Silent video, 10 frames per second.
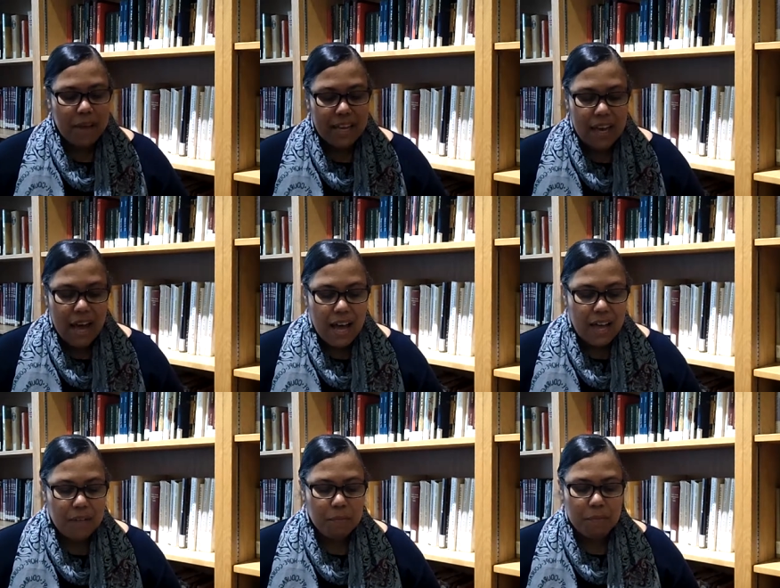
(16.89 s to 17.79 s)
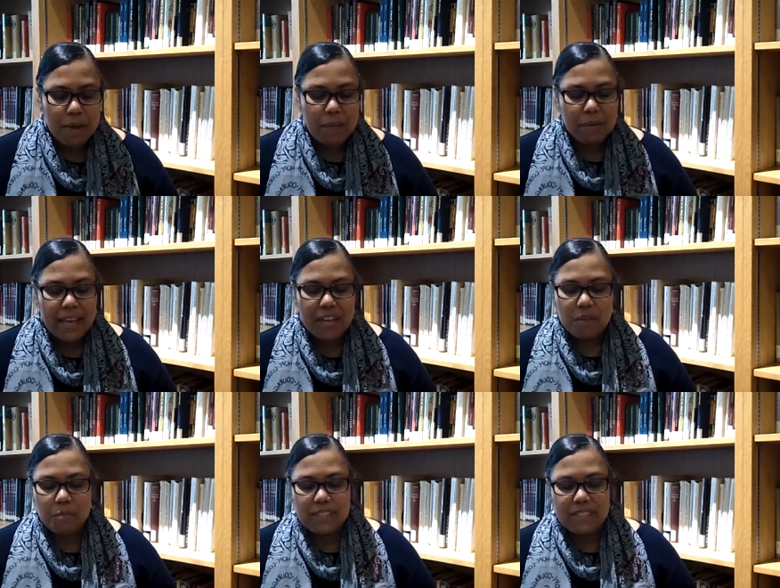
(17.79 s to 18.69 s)
My God, when my
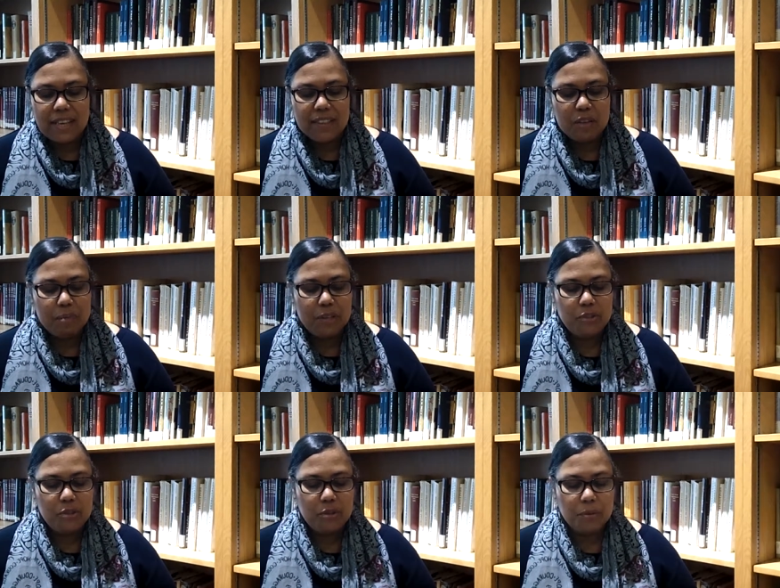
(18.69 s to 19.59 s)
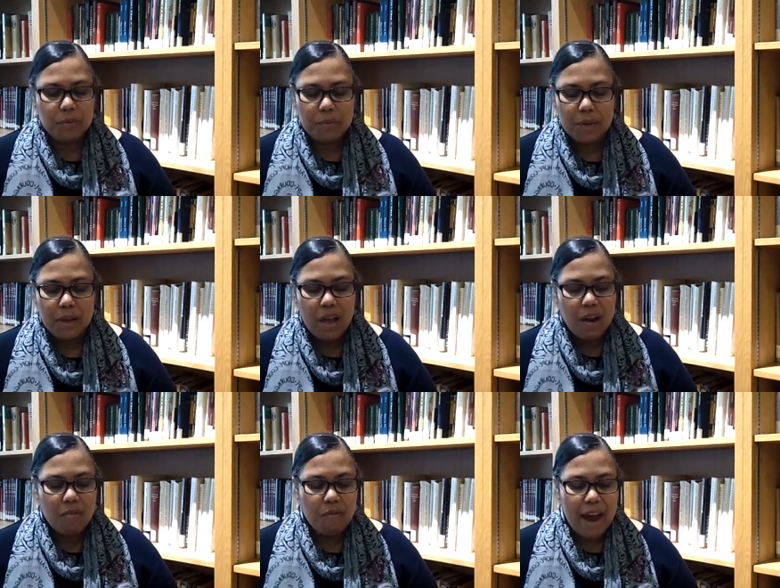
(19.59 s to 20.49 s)
blanket was nothing but dew,
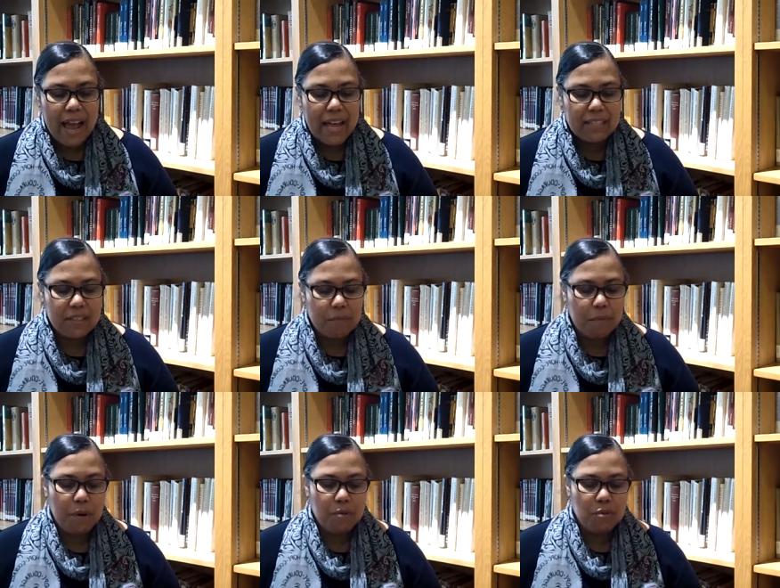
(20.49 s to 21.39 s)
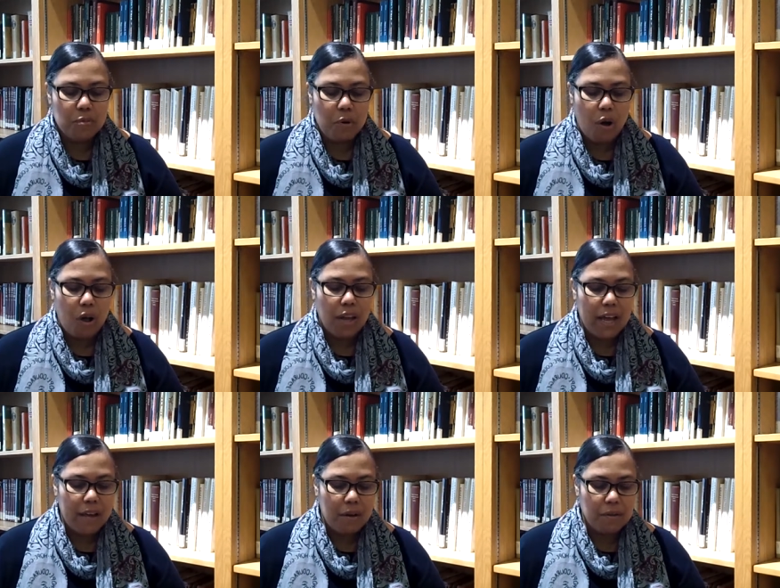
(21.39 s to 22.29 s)
rags and bones were all
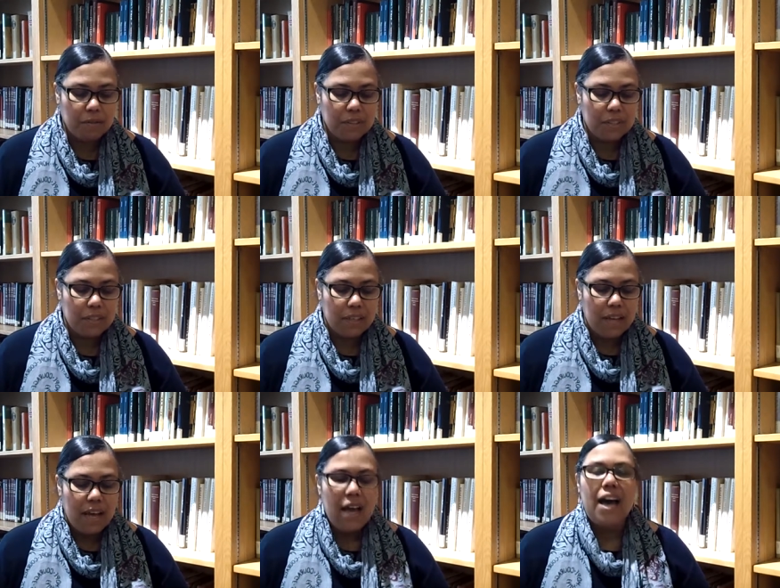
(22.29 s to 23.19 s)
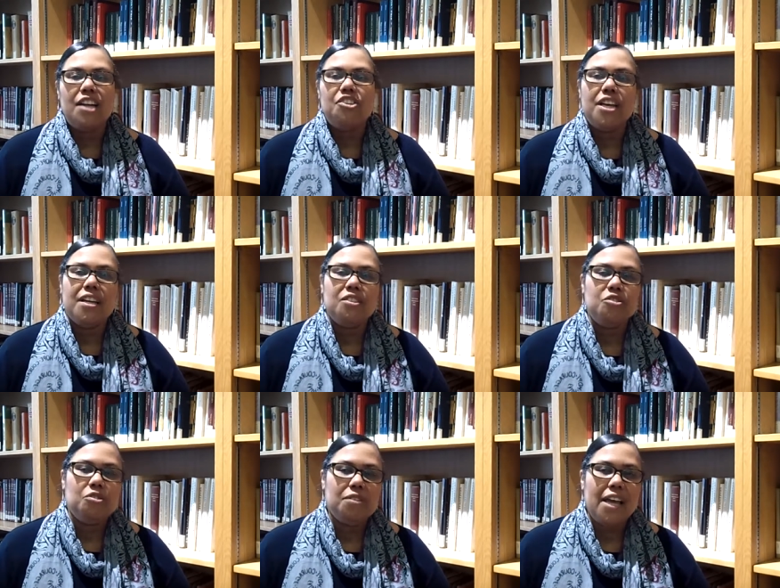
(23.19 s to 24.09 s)
I owned. I
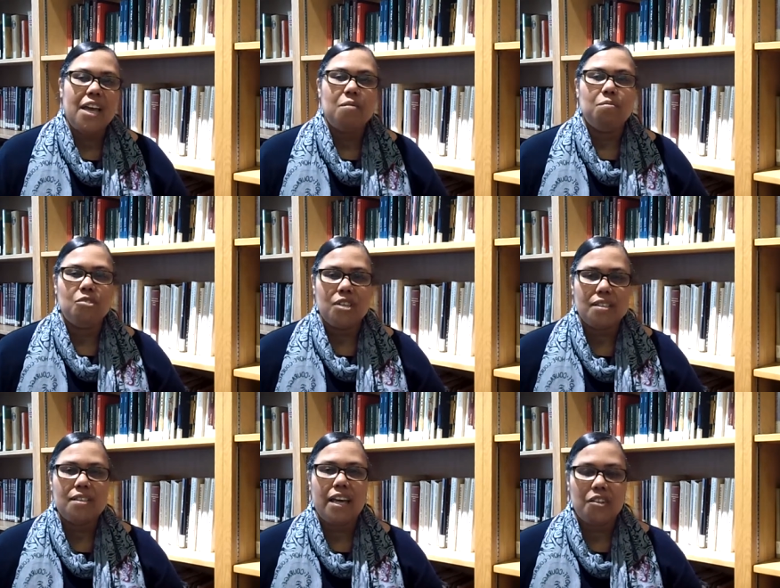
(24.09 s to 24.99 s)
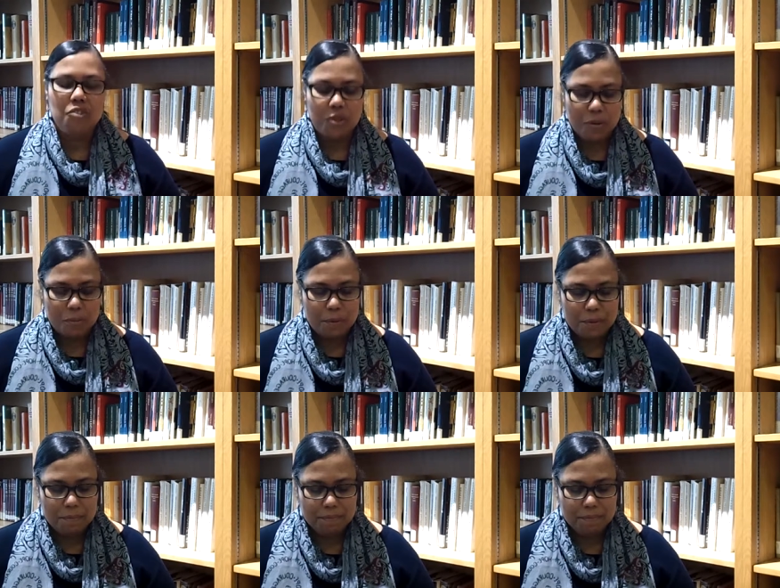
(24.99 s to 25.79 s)
chanted your name just like Job.